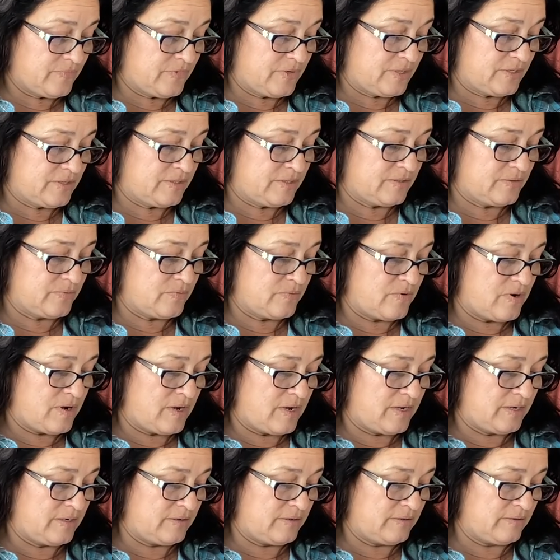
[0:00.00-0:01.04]
This is
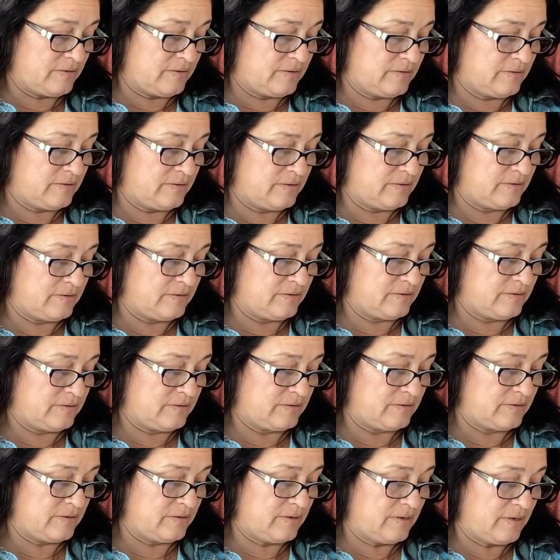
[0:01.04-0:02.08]
wild.
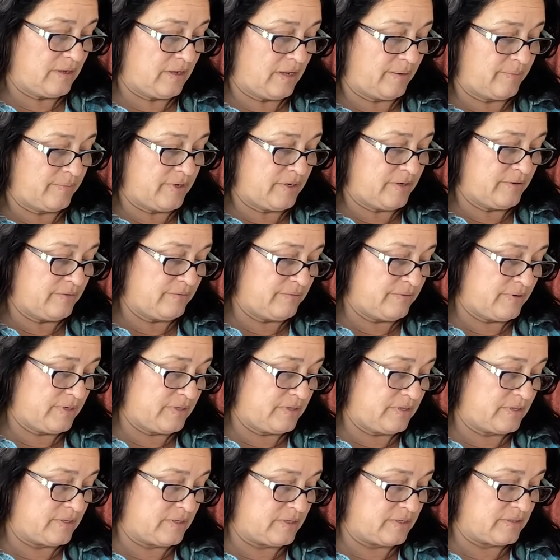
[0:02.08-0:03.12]
I'm going to
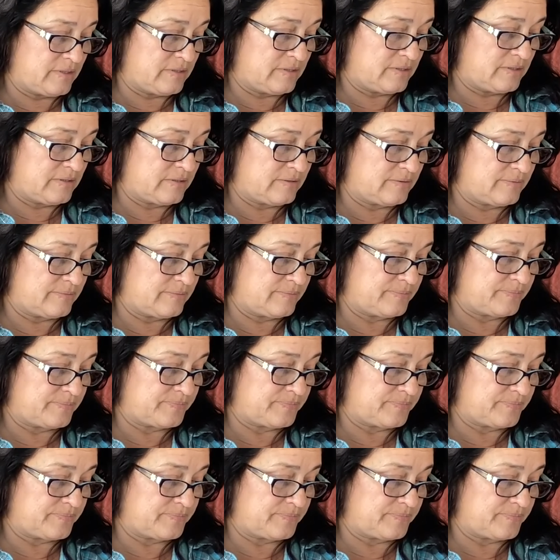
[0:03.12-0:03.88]
read this.